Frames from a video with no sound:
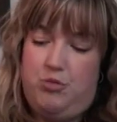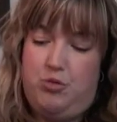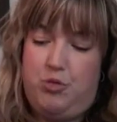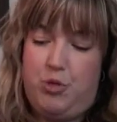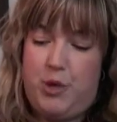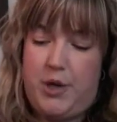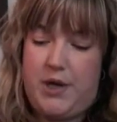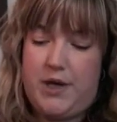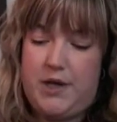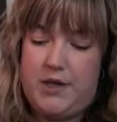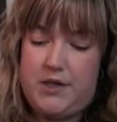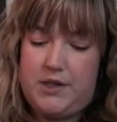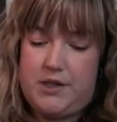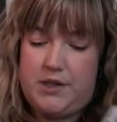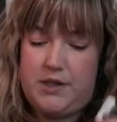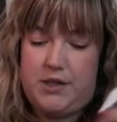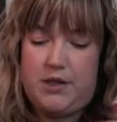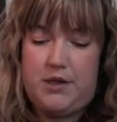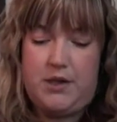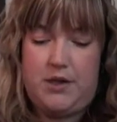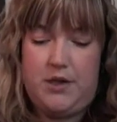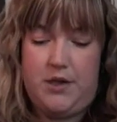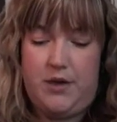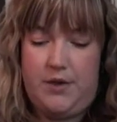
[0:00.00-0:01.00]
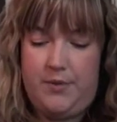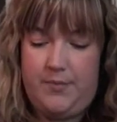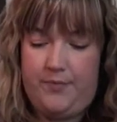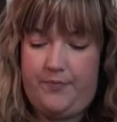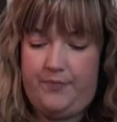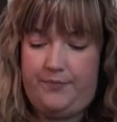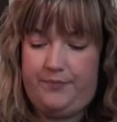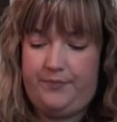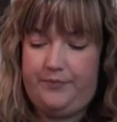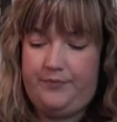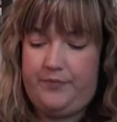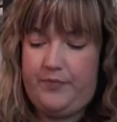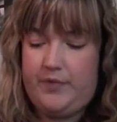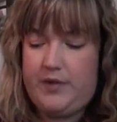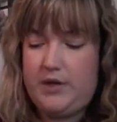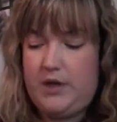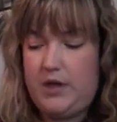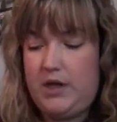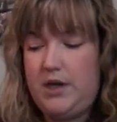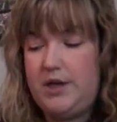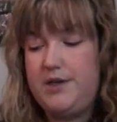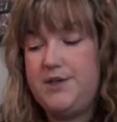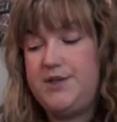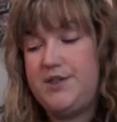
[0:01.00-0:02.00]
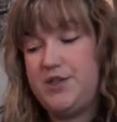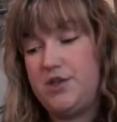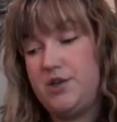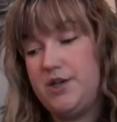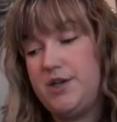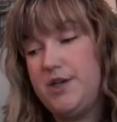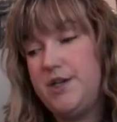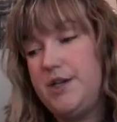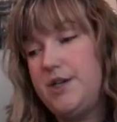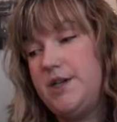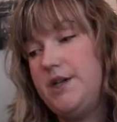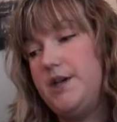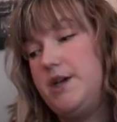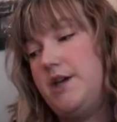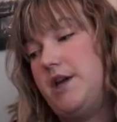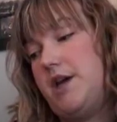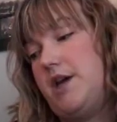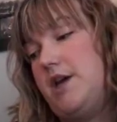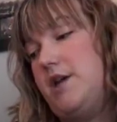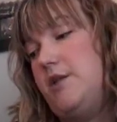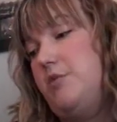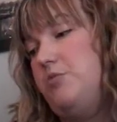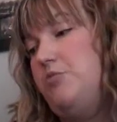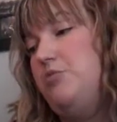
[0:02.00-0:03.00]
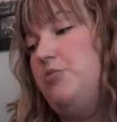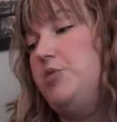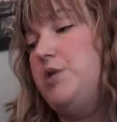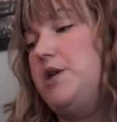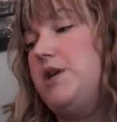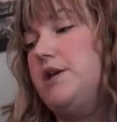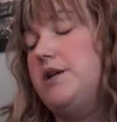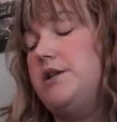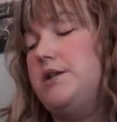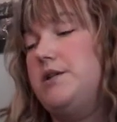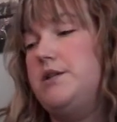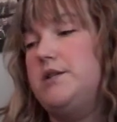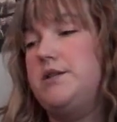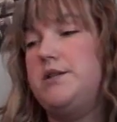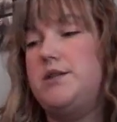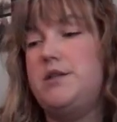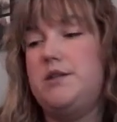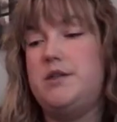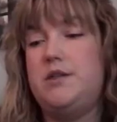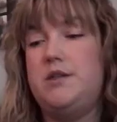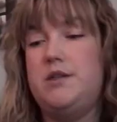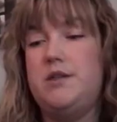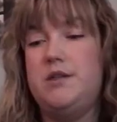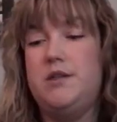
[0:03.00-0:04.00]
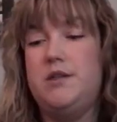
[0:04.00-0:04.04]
but I started it again because